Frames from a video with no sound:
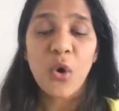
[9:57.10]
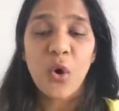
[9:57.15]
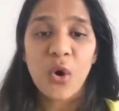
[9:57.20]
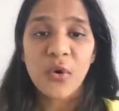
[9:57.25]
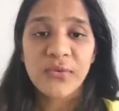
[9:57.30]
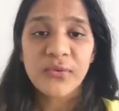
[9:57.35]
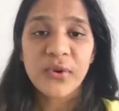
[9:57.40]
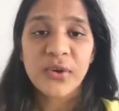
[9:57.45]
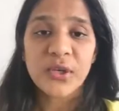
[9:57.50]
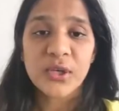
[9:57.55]

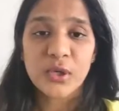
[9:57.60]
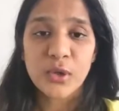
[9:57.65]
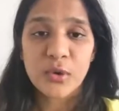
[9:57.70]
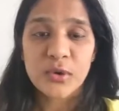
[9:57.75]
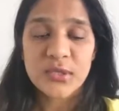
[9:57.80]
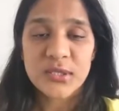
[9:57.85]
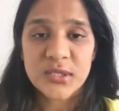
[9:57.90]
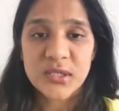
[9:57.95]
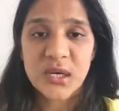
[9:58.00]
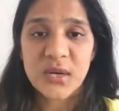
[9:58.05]
offer your
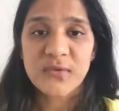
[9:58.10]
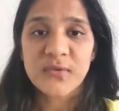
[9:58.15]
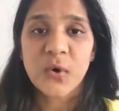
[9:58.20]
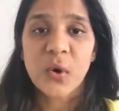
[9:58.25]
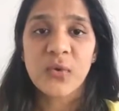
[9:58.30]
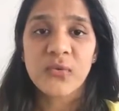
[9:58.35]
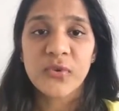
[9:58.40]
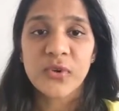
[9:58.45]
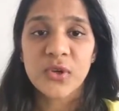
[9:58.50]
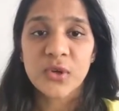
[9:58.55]
stuff,
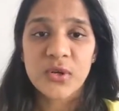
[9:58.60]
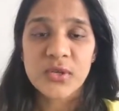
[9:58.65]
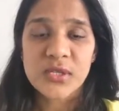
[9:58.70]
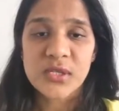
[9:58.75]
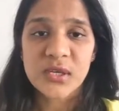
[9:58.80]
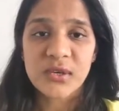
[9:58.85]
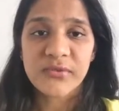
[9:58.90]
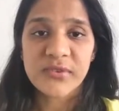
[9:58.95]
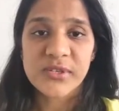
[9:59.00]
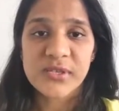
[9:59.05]
offer your
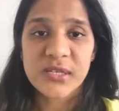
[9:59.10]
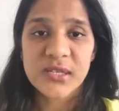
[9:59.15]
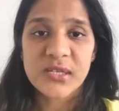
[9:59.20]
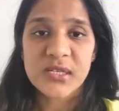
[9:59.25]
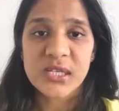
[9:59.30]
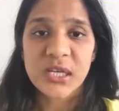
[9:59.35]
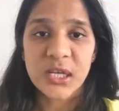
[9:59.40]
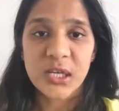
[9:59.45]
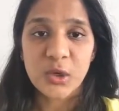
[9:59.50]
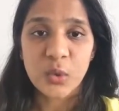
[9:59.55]

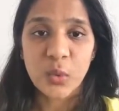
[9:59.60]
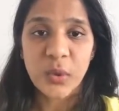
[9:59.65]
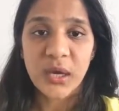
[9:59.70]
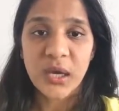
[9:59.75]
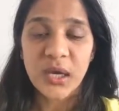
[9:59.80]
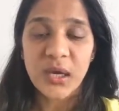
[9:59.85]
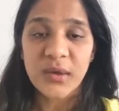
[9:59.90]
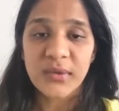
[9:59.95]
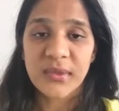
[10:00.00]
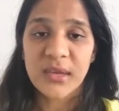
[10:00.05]
services in a
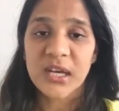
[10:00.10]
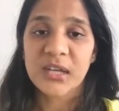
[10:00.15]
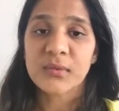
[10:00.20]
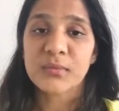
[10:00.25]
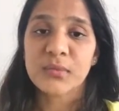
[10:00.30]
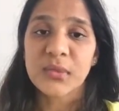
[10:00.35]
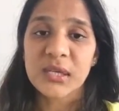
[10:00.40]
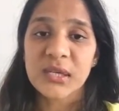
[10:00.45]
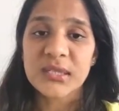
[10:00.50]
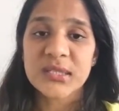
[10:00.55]
way that
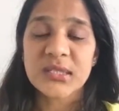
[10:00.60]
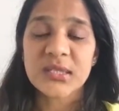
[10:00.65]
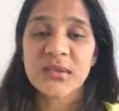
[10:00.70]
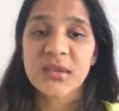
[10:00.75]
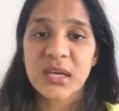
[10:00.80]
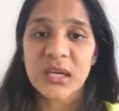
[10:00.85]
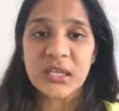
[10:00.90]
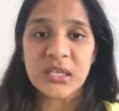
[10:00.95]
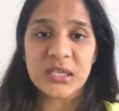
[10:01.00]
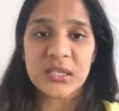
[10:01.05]
meets
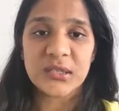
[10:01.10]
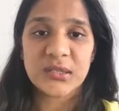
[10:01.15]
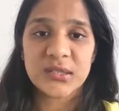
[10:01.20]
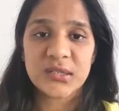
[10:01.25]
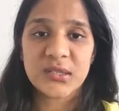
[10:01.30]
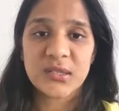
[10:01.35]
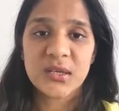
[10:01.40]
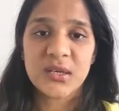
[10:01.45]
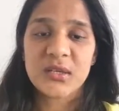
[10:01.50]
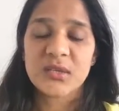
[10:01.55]
their
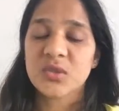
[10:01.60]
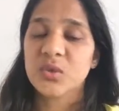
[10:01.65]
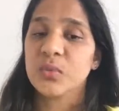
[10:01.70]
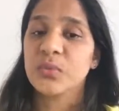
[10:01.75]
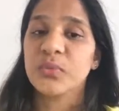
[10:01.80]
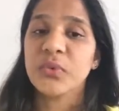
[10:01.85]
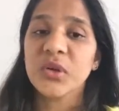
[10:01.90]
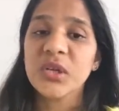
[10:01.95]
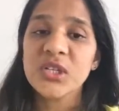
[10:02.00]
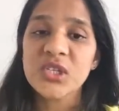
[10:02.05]
needs. So
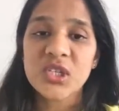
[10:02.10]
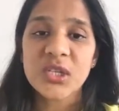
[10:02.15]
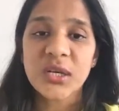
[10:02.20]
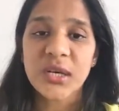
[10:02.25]
bridge the